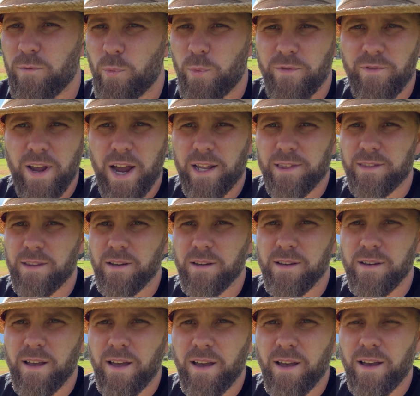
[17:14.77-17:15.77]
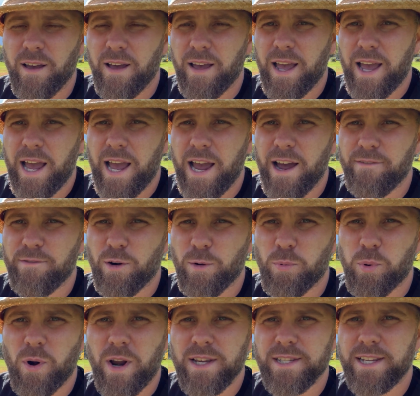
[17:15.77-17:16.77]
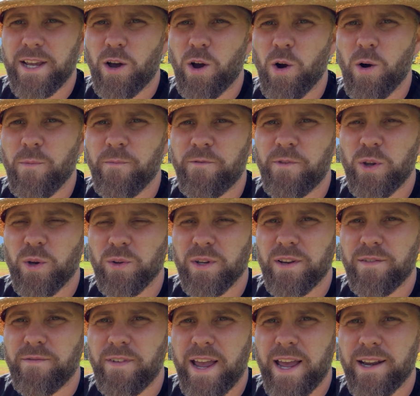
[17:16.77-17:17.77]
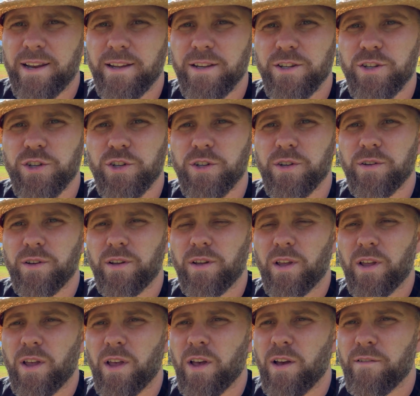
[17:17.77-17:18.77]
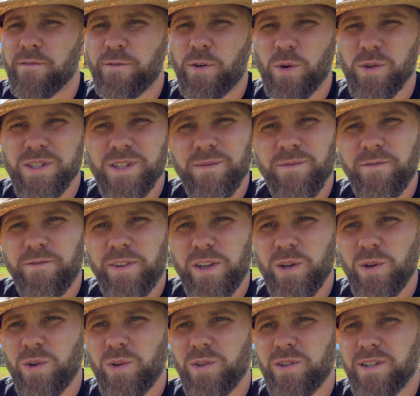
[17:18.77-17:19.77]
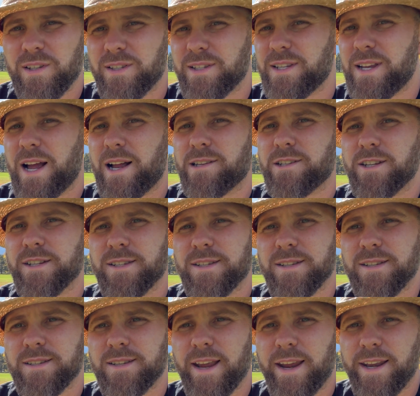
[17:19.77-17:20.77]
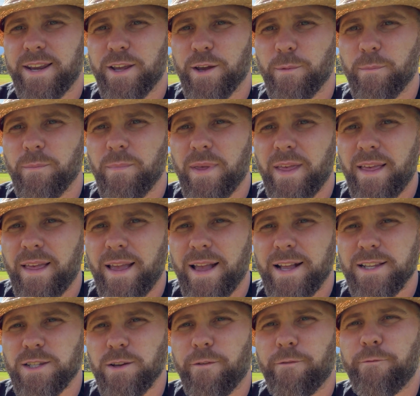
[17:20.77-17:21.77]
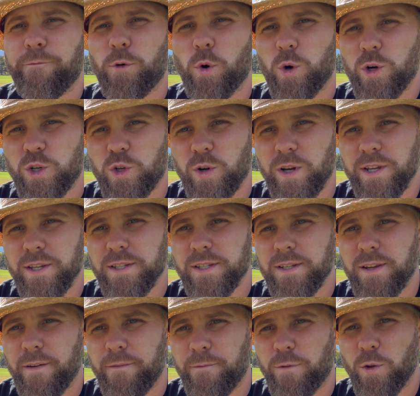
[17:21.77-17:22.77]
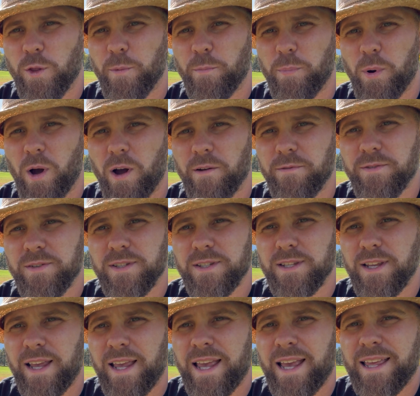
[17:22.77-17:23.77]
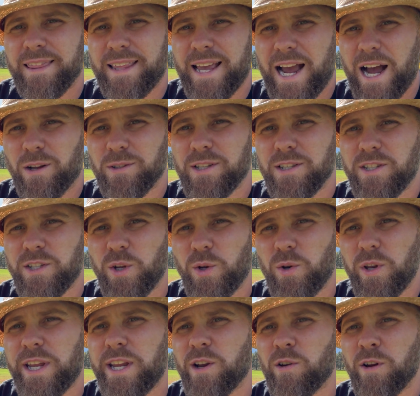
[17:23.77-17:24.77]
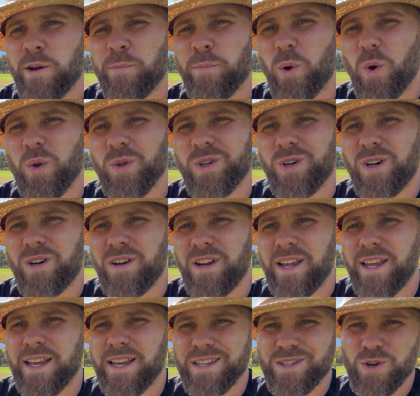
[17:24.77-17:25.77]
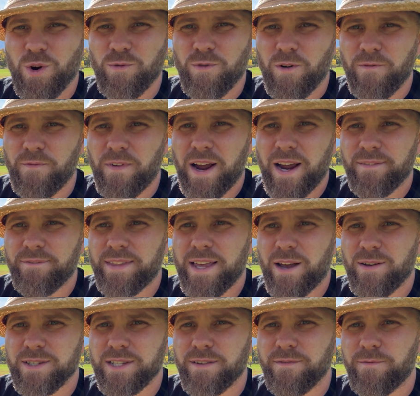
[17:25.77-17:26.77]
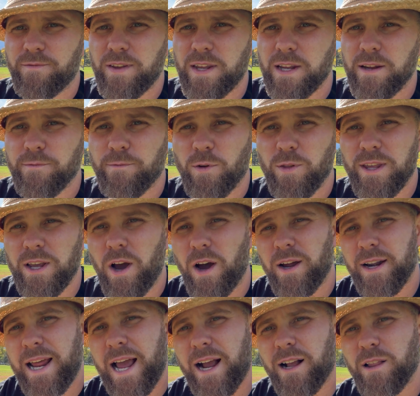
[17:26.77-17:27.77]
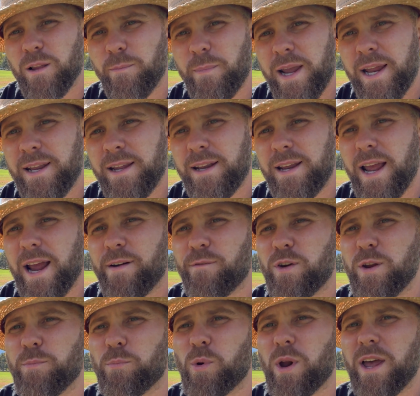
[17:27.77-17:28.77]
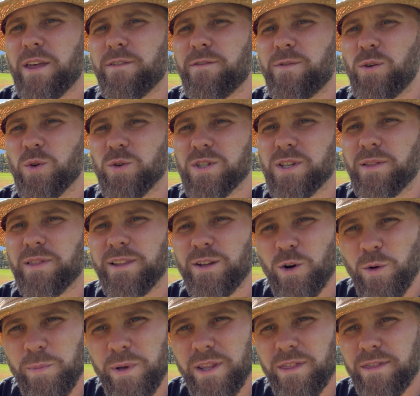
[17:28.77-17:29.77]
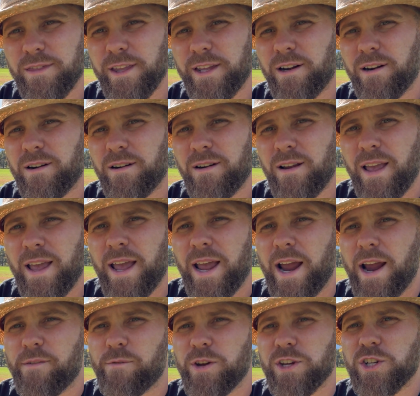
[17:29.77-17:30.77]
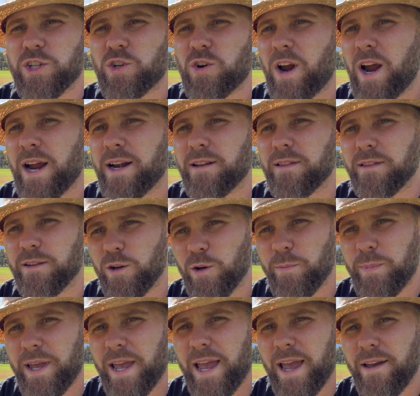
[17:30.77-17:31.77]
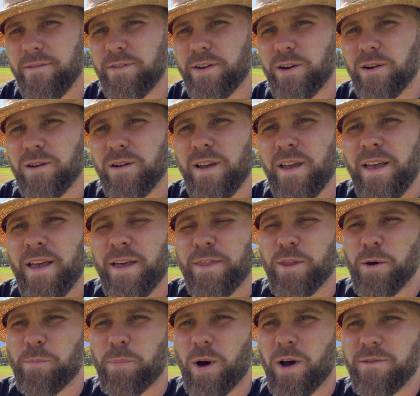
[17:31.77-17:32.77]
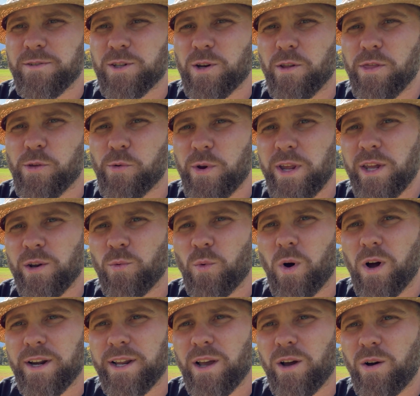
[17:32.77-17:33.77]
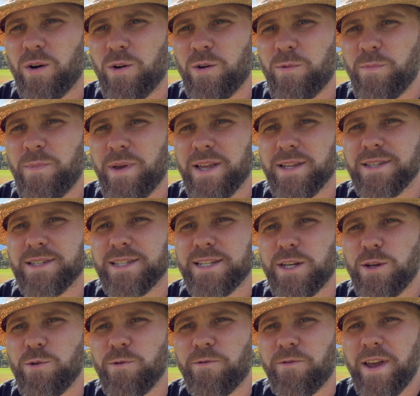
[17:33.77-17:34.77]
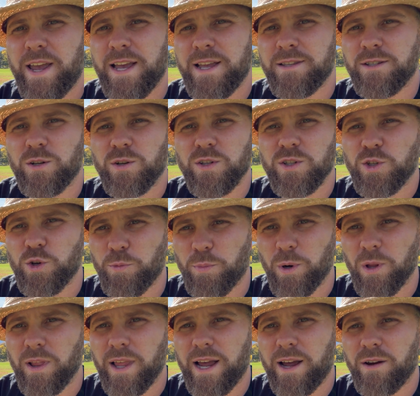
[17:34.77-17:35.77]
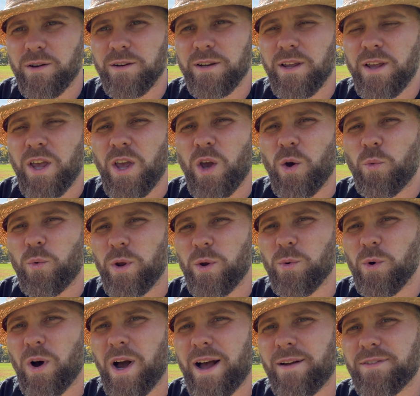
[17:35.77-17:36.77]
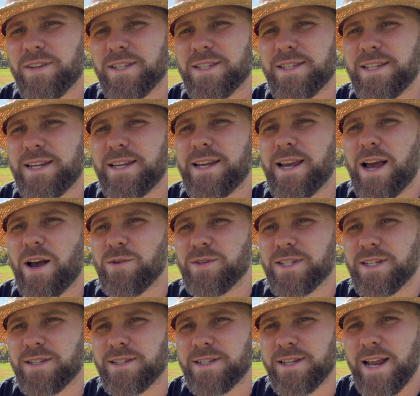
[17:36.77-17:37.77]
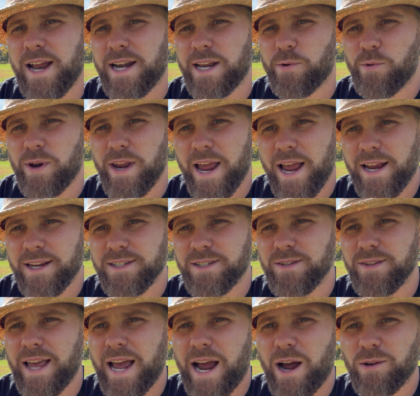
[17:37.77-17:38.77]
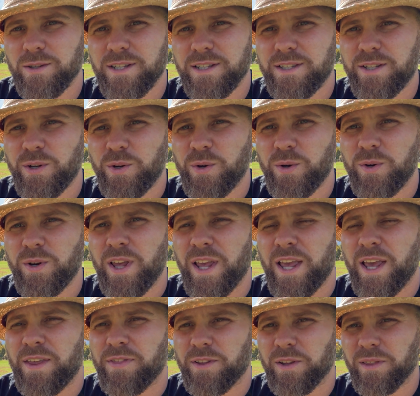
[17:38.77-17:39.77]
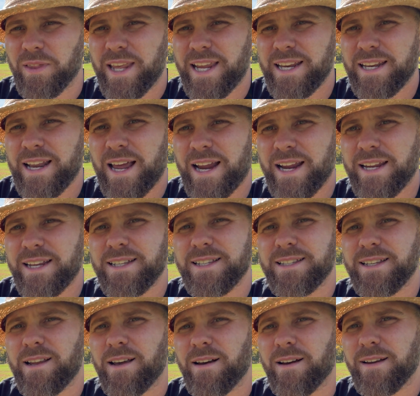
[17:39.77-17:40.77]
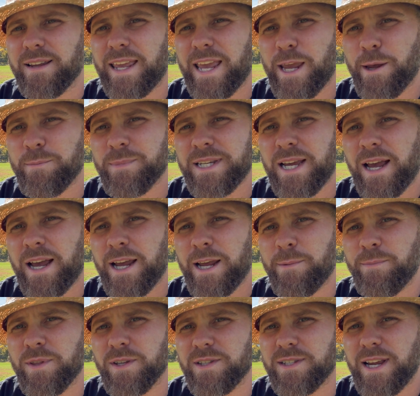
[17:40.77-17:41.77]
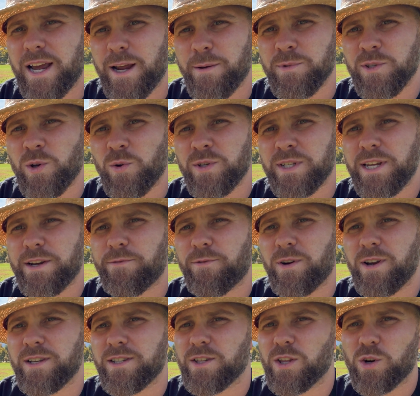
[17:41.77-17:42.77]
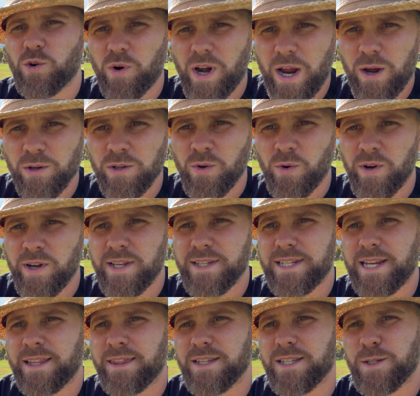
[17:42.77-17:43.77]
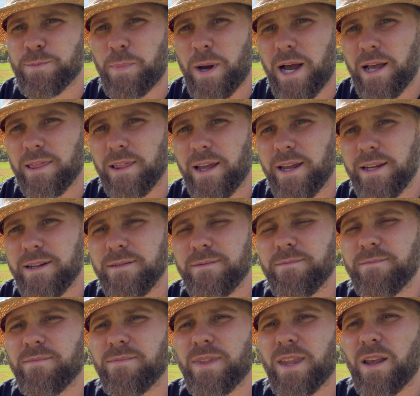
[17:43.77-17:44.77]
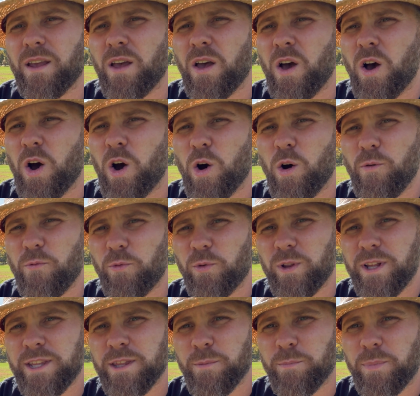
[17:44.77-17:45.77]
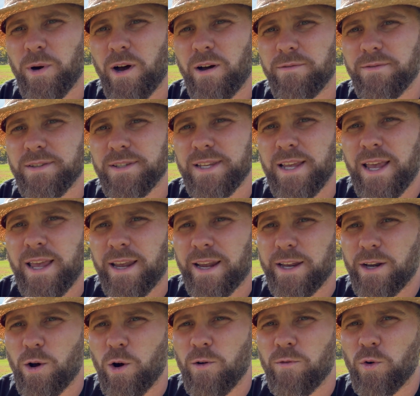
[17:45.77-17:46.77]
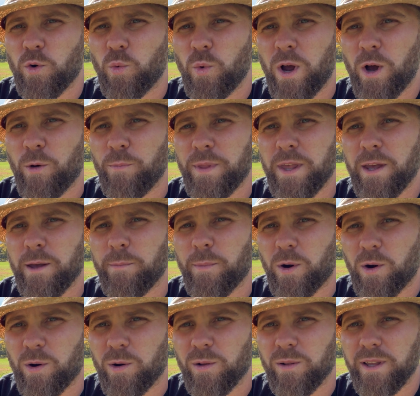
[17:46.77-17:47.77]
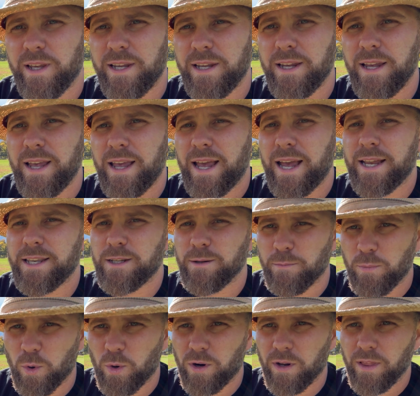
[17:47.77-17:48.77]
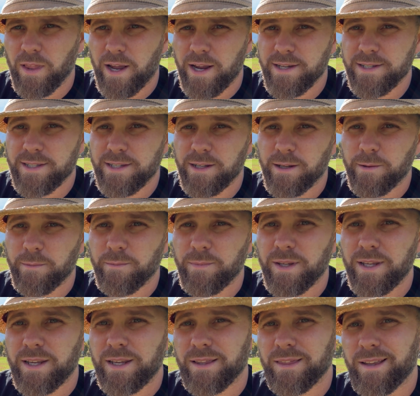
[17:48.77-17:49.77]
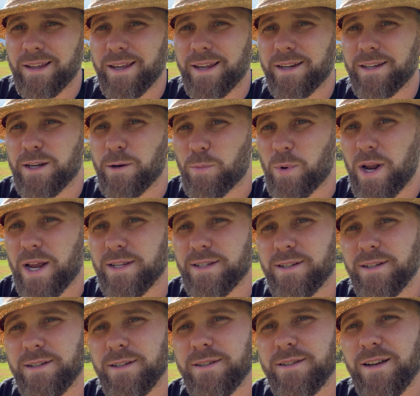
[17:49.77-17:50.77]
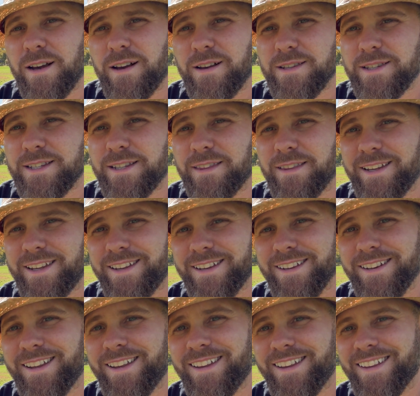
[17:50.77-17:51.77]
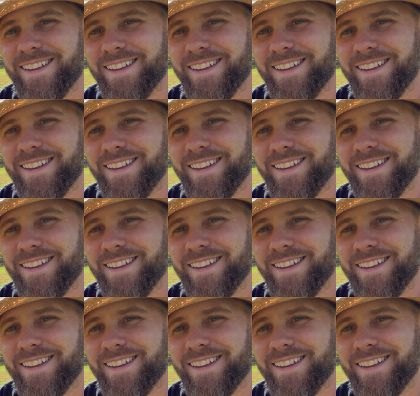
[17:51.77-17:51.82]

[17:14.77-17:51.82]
We've got the ever-present home field advantage. Folsom Field, it's not just a stadium. It's a fortress for the Buffs. The altitude here in Boulder is over 5,000 feet. For the unacclimated, every breath feels a little bit thinner, every stride a little bit heavier. The Buffs are 3-1 at home, and CU fans are super loud. We will have to see how Cincinnati reacts to the altitude, the late night game time, the time zone difference, the crowd noise, and the spotlight. Hopefully the Buffs can overwhelm them early and demoralize them like Nebraska did to us in Lincoln.